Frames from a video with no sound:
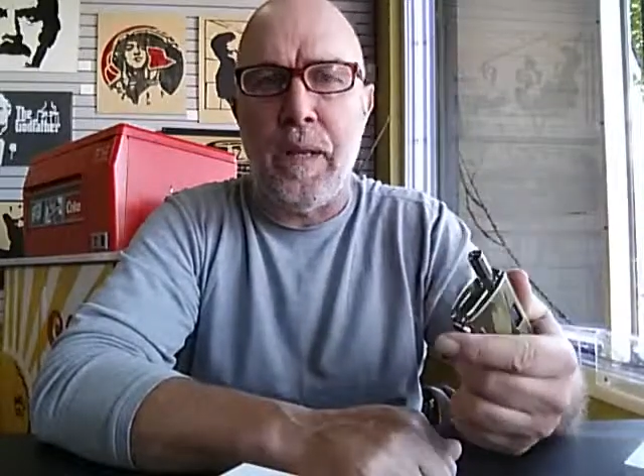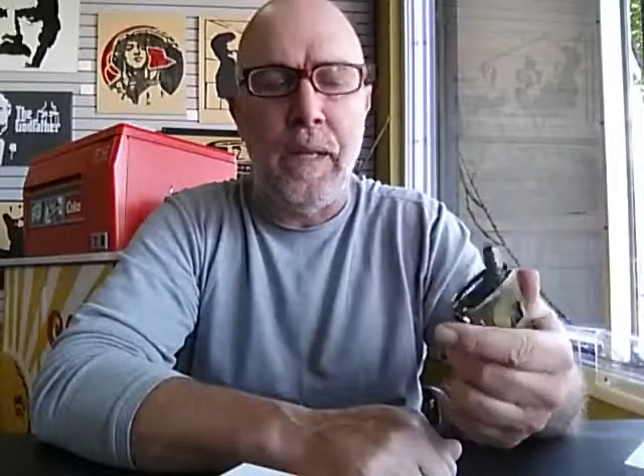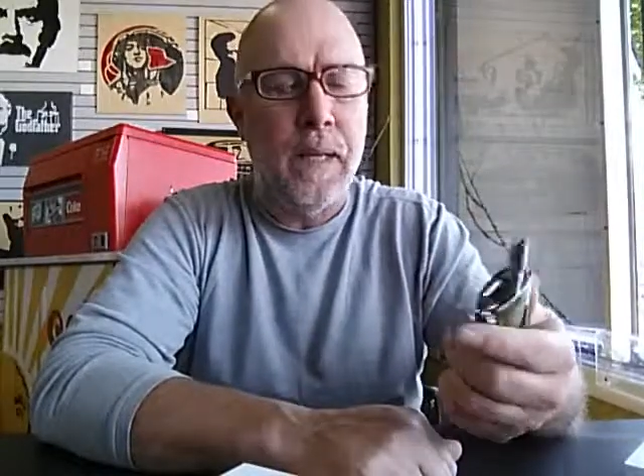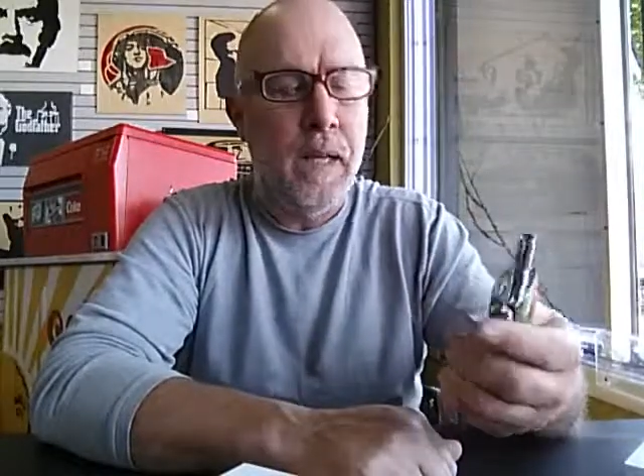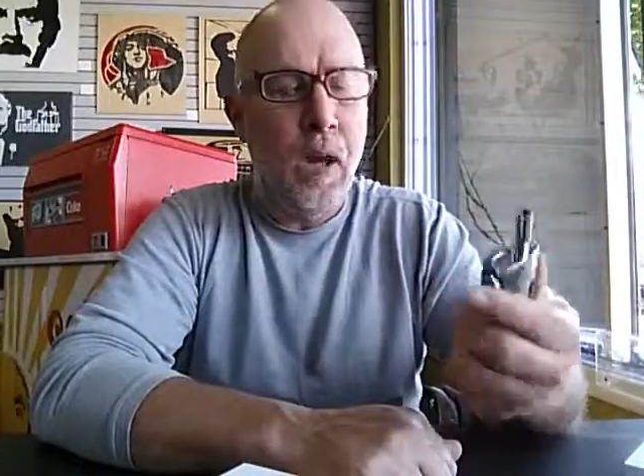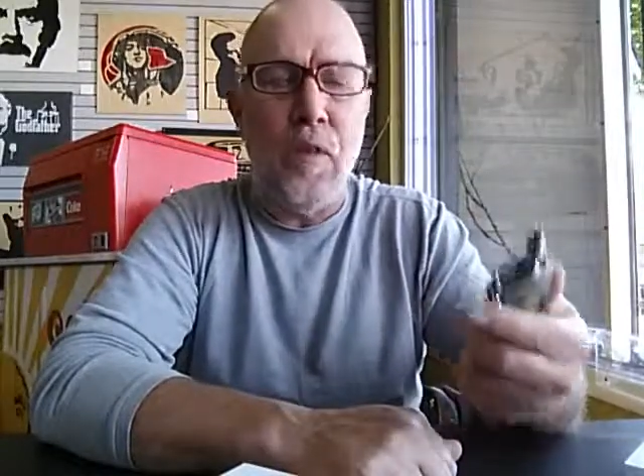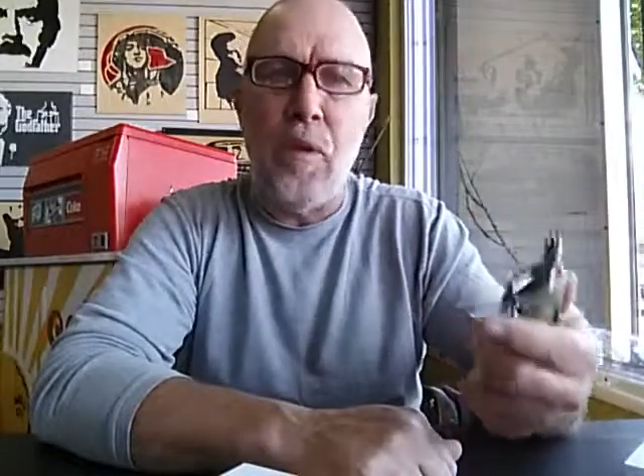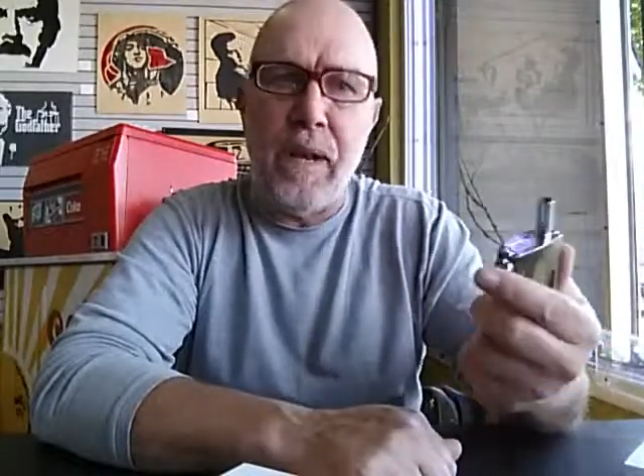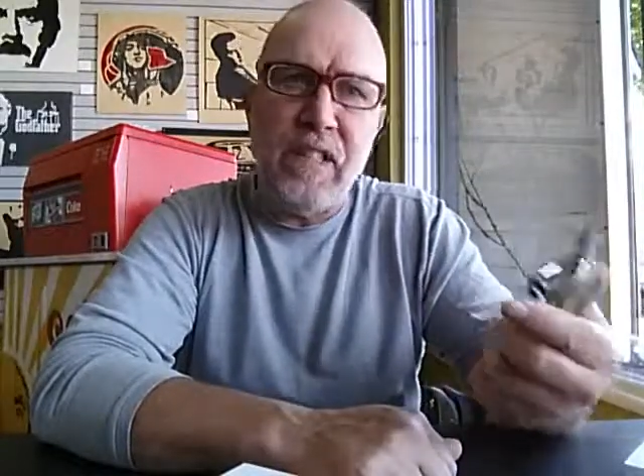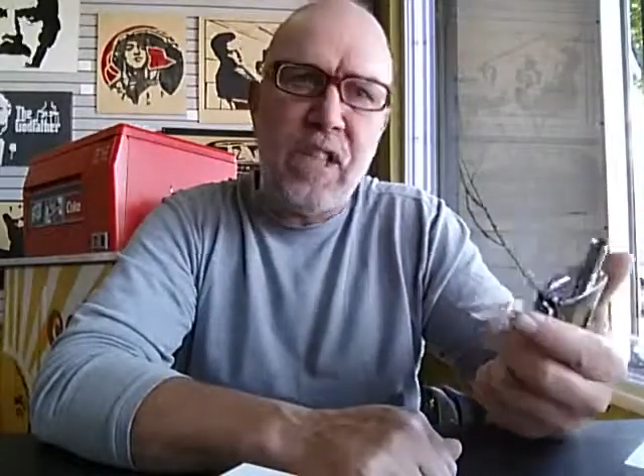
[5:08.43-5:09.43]
And
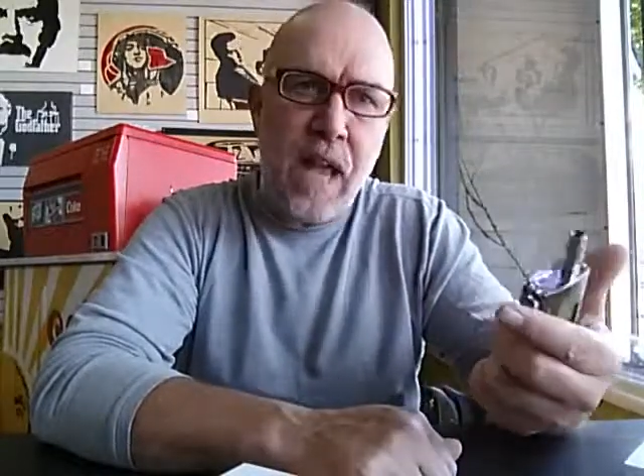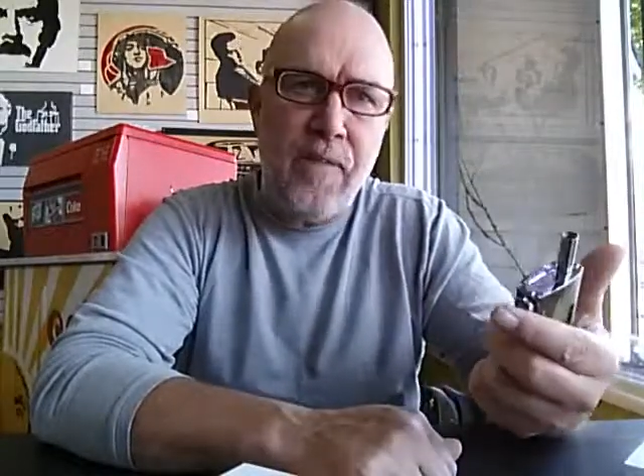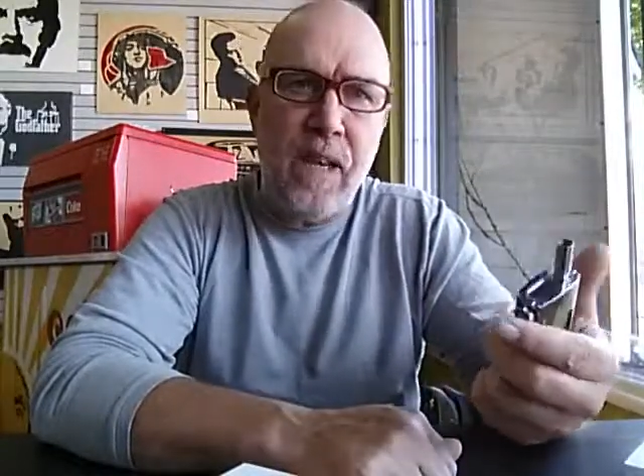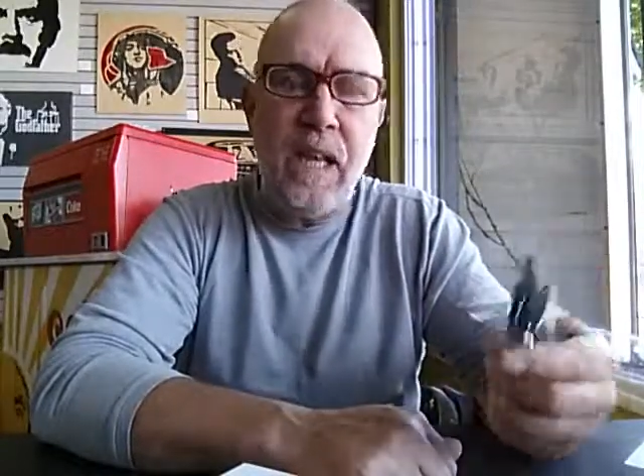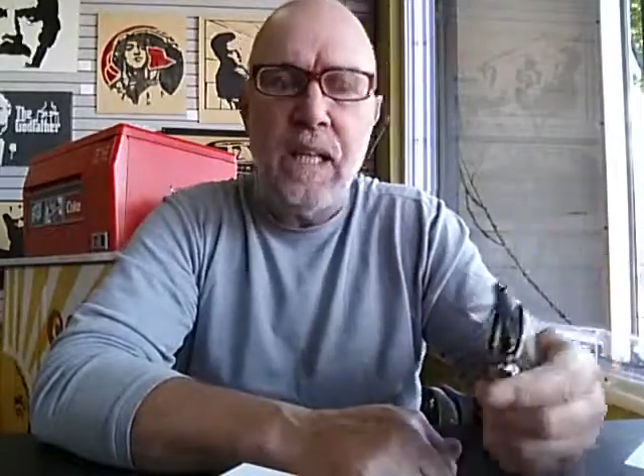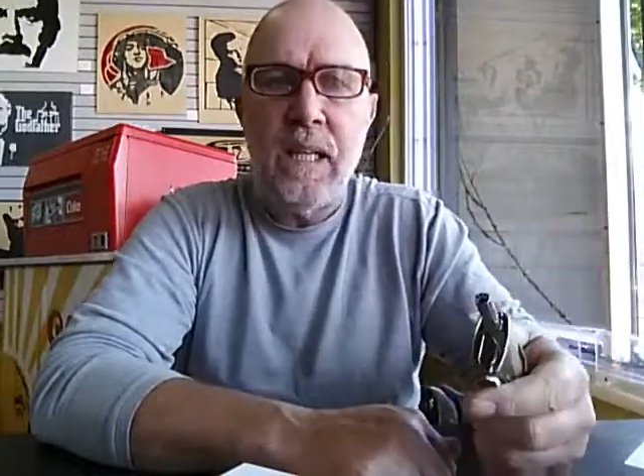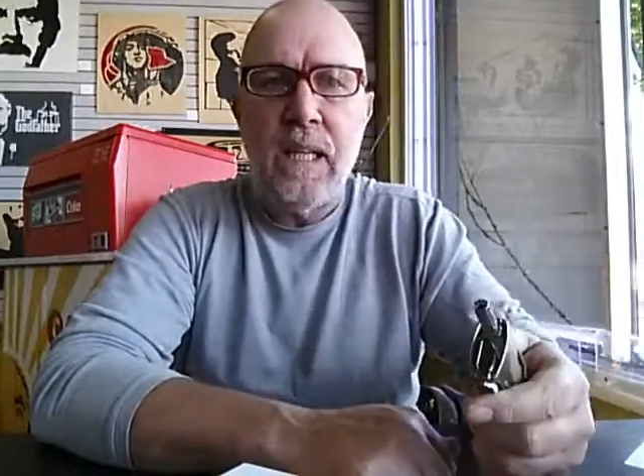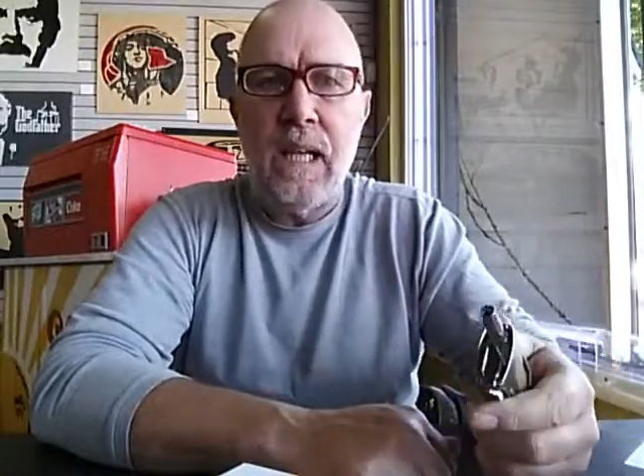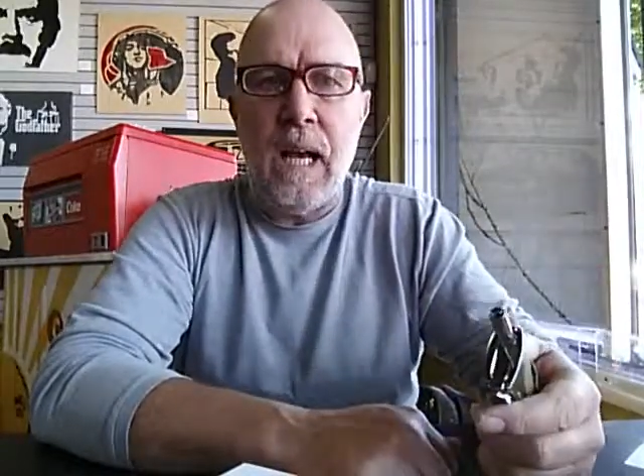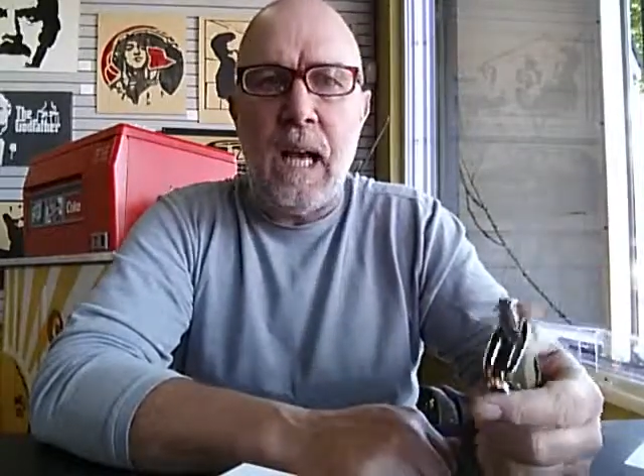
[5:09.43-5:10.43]
although it is heavy,
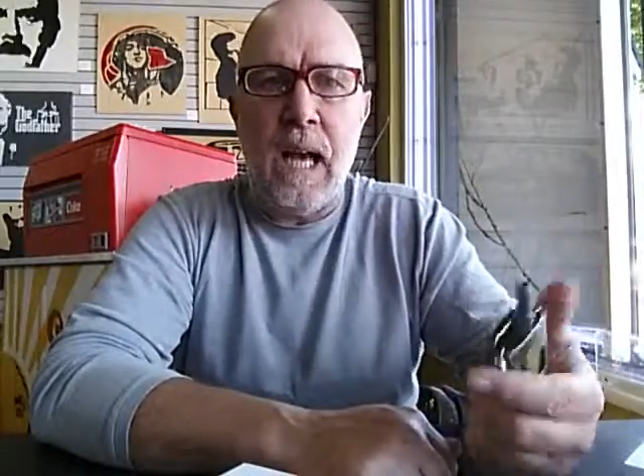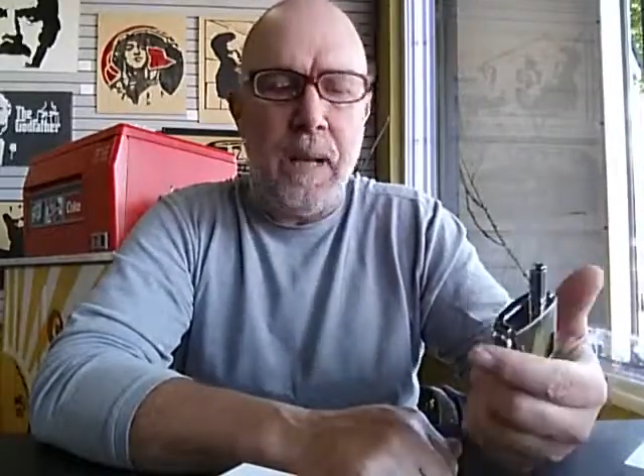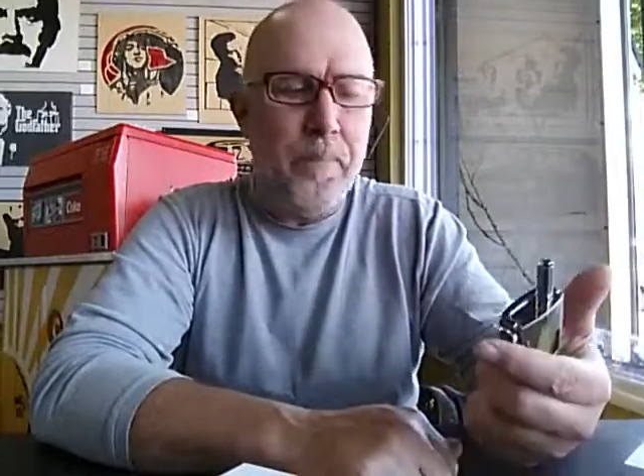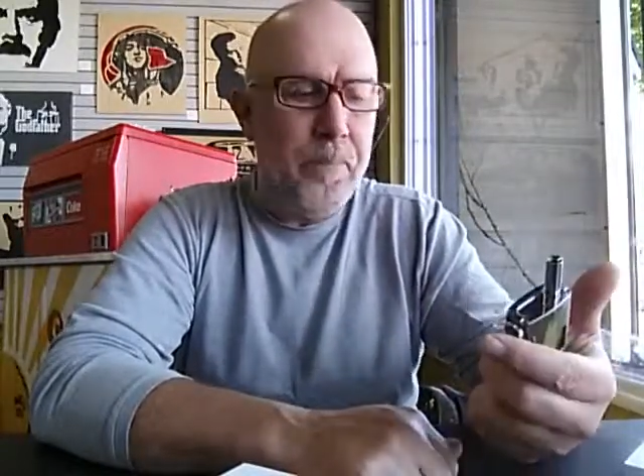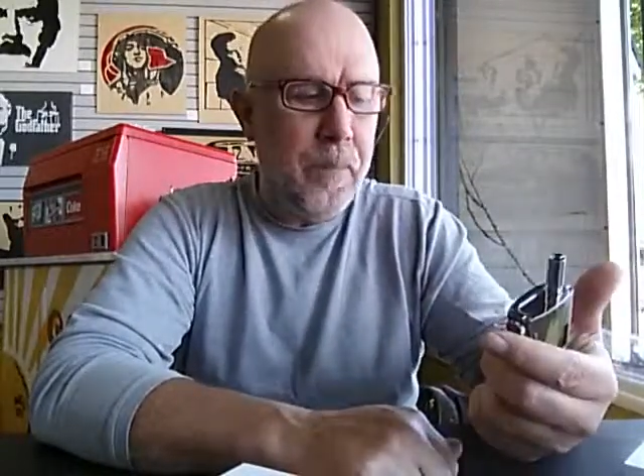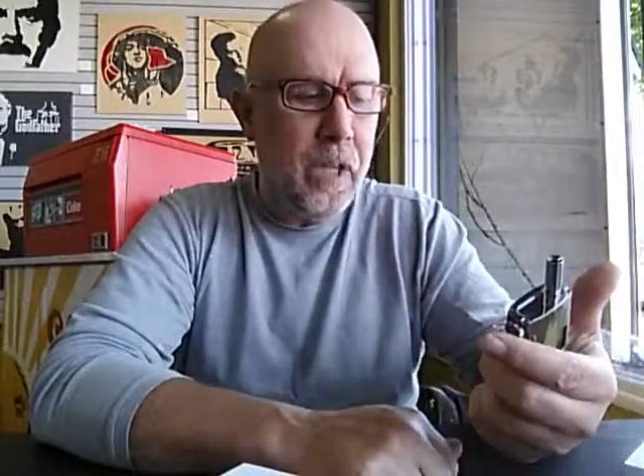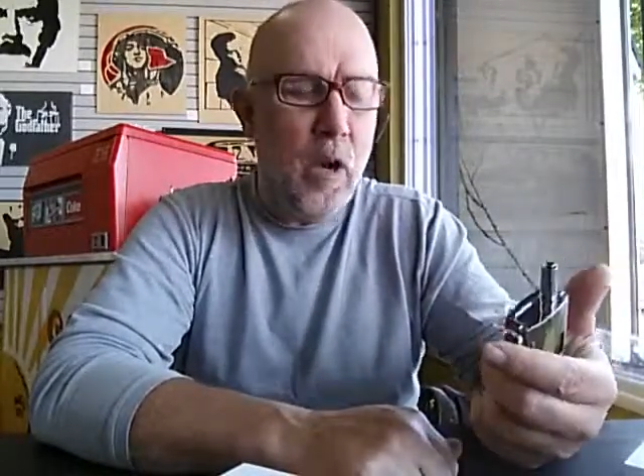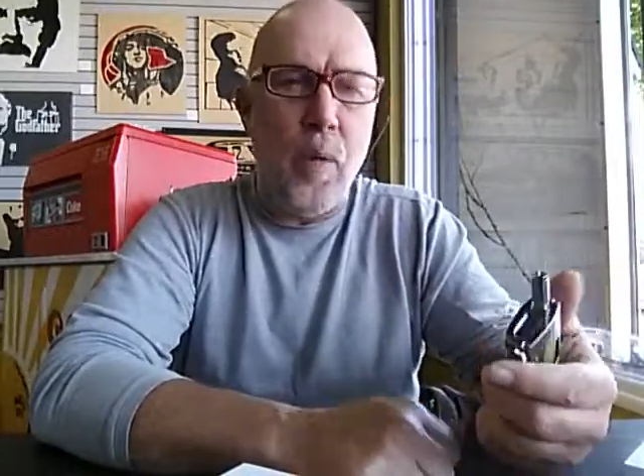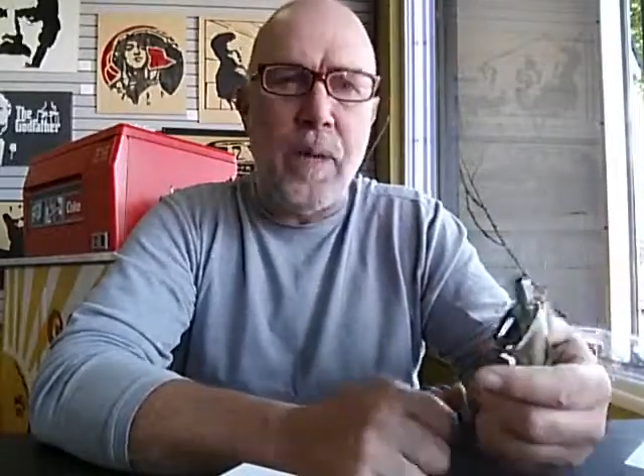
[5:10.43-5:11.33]
you know,